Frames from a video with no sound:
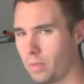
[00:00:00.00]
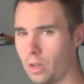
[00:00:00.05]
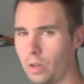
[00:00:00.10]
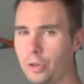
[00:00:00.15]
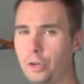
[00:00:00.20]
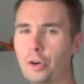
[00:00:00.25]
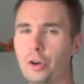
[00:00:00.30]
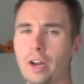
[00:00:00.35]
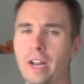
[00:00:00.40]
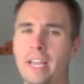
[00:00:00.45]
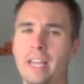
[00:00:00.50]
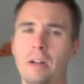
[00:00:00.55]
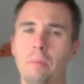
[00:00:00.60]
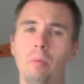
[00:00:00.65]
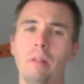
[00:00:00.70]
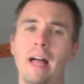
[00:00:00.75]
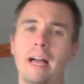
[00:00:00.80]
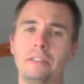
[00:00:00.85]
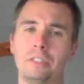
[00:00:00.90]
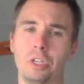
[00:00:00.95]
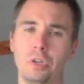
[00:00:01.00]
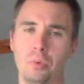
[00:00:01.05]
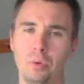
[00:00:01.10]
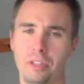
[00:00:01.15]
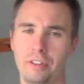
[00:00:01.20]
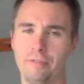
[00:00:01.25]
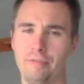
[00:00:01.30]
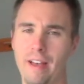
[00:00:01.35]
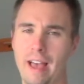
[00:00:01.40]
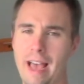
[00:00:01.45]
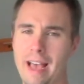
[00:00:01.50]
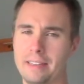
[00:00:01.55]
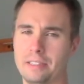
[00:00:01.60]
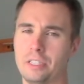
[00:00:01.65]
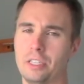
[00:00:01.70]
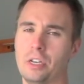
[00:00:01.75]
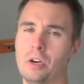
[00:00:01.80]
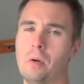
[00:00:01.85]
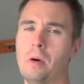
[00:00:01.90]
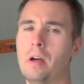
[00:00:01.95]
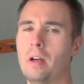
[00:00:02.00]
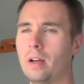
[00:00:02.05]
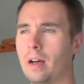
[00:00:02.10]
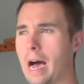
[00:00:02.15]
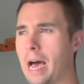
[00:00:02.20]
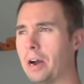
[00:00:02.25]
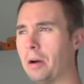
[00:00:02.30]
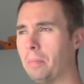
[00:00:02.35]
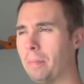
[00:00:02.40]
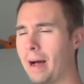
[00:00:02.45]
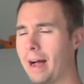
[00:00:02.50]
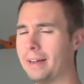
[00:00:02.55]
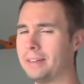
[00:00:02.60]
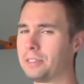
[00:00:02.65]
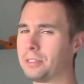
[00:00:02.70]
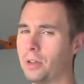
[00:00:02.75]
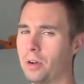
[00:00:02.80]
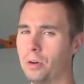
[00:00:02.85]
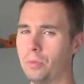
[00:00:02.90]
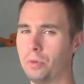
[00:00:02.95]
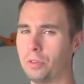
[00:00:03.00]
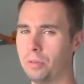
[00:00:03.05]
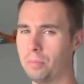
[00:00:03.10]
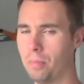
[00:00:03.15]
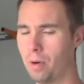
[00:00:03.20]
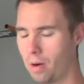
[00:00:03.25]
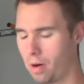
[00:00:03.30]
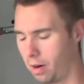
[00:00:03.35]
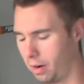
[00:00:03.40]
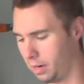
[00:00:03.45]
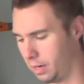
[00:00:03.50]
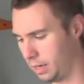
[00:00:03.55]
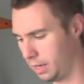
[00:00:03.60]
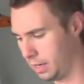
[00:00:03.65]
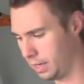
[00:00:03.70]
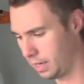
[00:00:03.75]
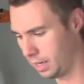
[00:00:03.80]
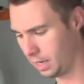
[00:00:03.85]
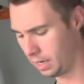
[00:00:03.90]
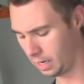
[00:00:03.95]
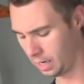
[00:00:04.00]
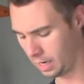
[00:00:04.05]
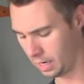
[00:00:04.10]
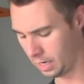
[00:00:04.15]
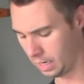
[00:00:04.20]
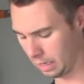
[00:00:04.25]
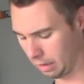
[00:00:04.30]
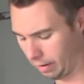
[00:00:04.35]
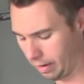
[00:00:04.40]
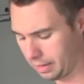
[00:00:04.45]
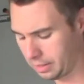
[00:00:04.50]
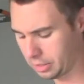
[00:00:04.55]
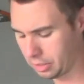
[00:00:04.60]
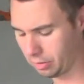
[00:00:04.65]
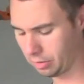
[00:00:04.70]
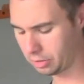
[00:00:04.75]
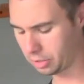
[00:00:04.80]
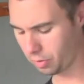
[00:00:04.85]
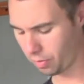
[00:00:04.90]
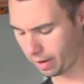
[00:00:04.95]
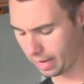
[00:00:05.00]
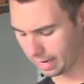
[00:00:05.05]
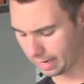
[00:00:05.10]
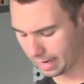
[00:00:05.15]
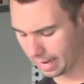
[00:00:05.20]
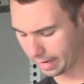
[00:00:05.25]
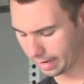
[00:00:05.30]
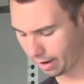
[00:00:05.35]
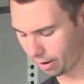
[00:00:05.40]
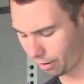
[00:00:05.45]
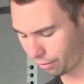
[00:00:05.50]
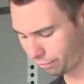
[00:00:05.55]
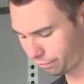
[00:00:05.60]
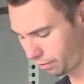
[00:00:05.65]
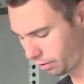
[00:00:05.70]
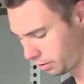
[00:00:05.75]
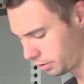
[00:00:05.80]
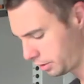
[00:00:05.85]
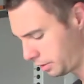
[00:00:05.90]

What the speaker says: you're going to hit a plateau really fast. So I don't mind starting with the bar. All right, so let's go ahead and knock out our first